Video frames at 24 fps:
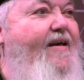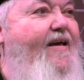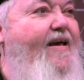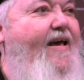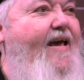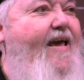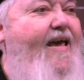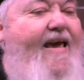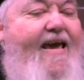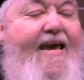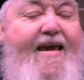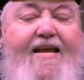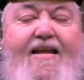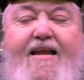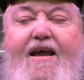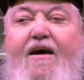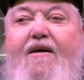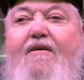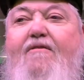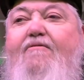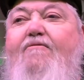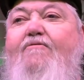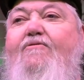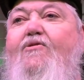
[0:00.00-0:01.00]
He
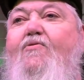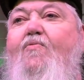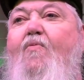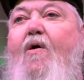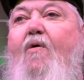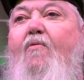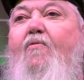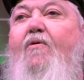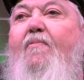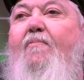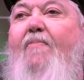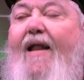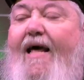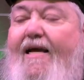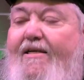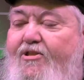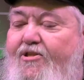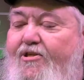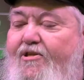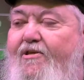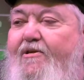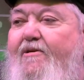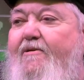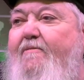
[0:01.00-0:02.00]
knows what will
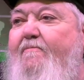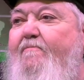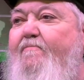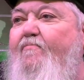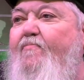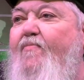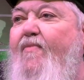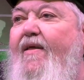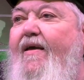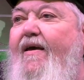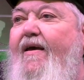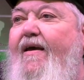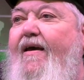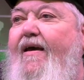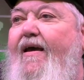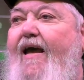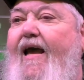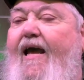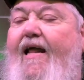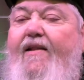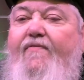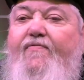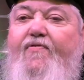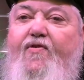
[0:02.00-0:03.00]
bless you.
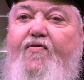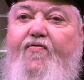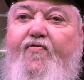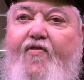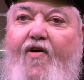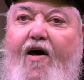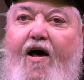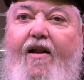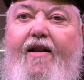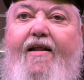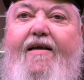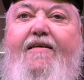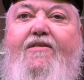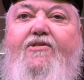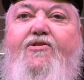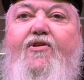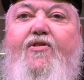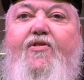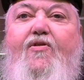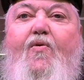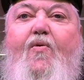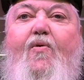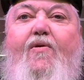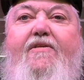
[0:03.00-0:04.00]
And if you follow his
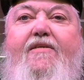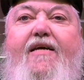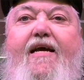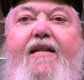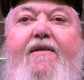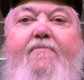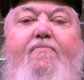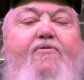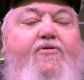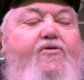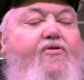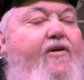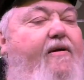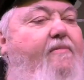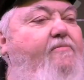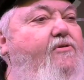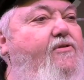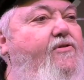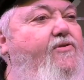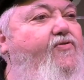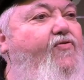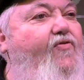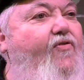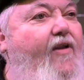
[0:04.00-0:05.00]
authoritative
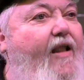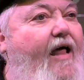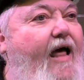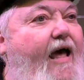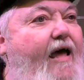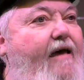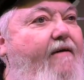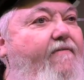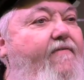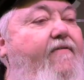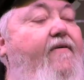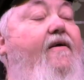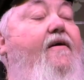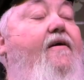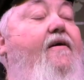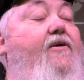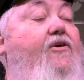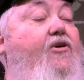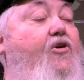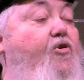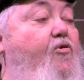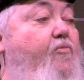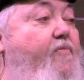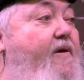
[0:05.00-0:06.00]
prescriptions for life,
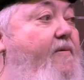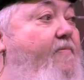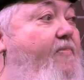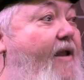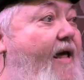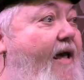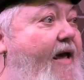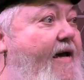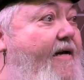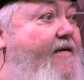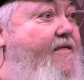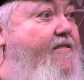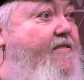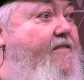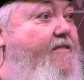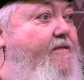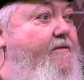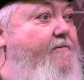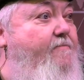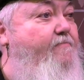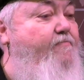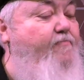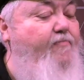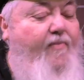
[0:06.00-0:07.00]
you'll be blessed.
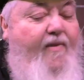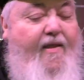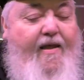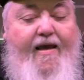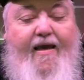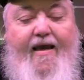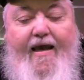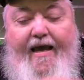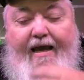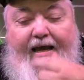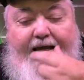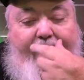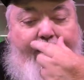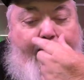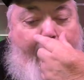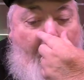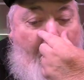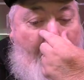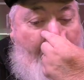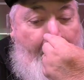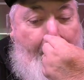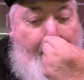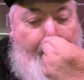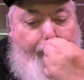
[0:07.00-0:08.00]

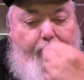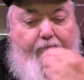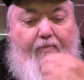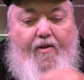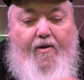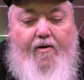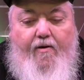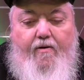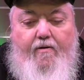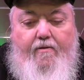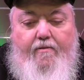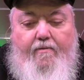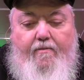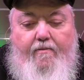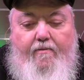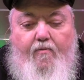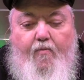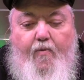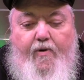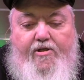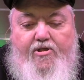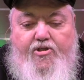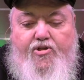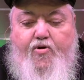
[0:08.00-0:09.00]
Now,
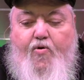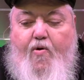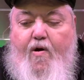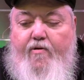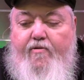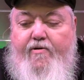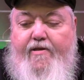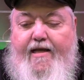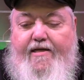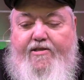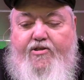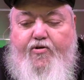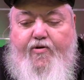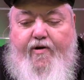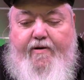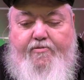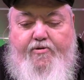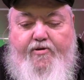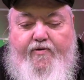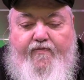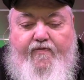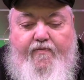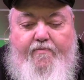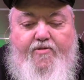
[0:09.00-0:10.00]
we just quoted that
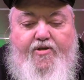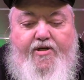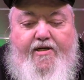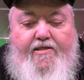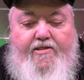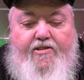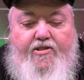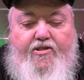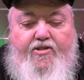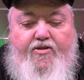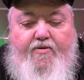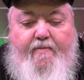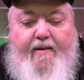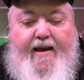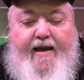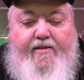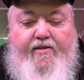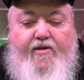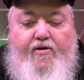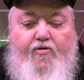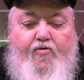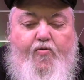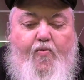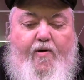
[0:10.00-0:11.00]
scripture from Jesus in
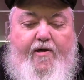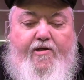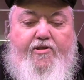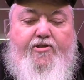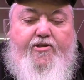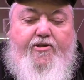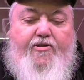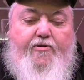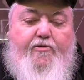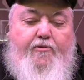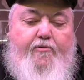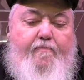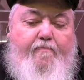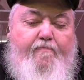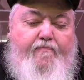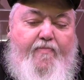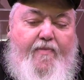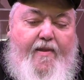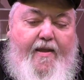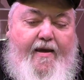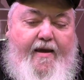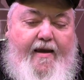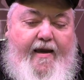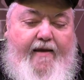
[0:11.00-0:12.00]
Matthew 22
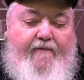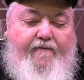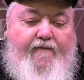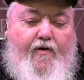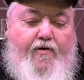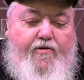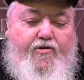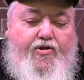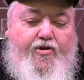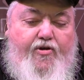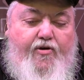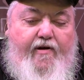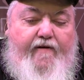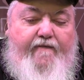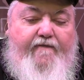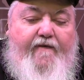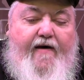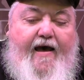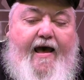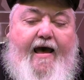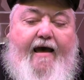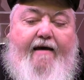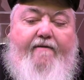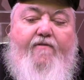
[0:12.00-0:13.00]
in verse
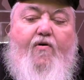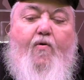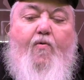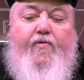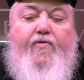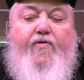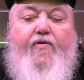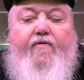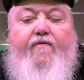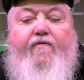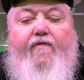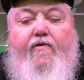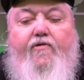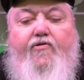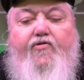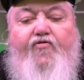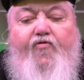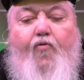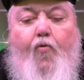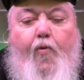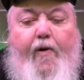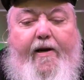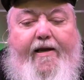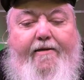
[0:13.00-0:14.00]
35 going through verse
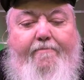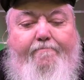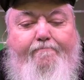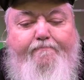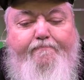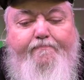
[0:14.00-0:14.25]
40.